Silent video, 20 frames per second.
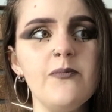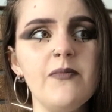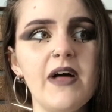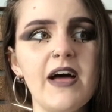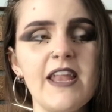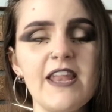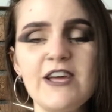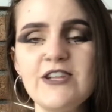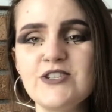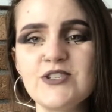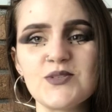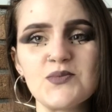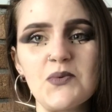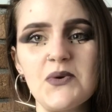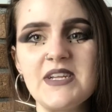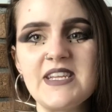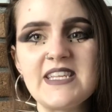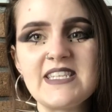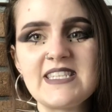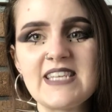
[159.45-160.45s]
and I just
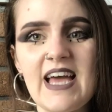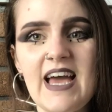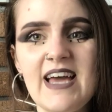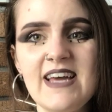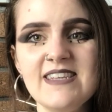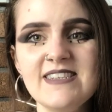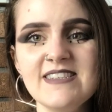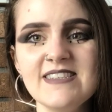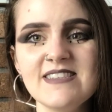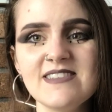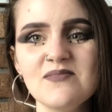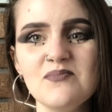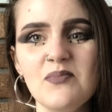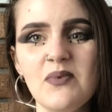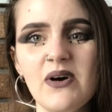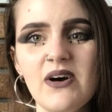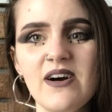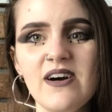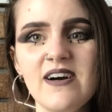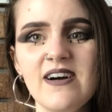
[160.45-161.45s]
wanted it to end,
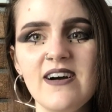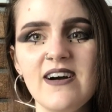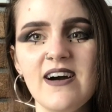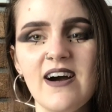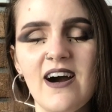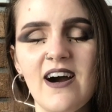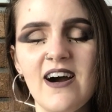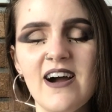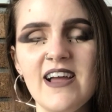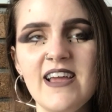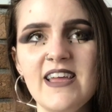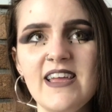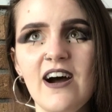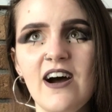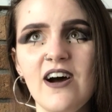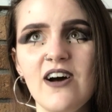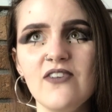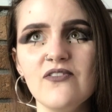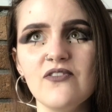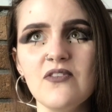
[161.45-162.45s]
but I
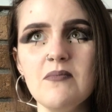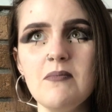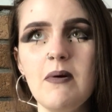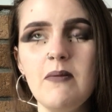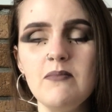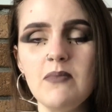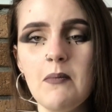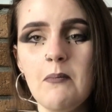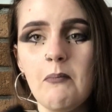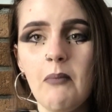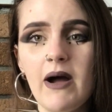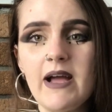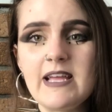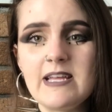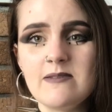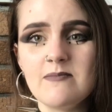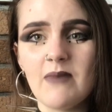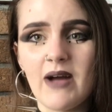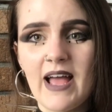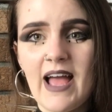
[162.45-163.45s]
remember biting
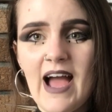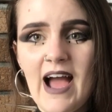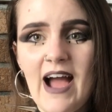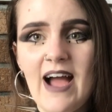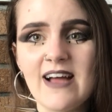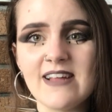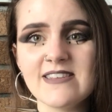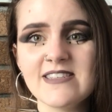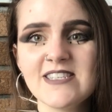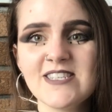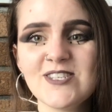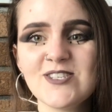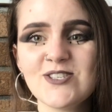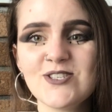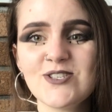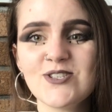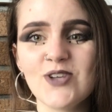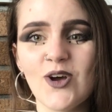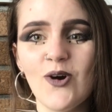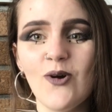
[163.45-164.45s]
my hand
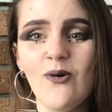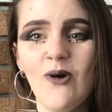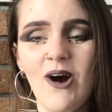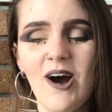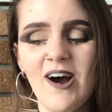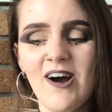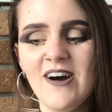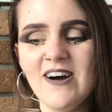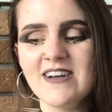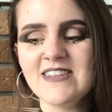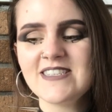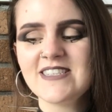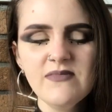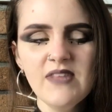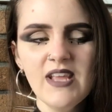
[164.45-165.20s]
so hard.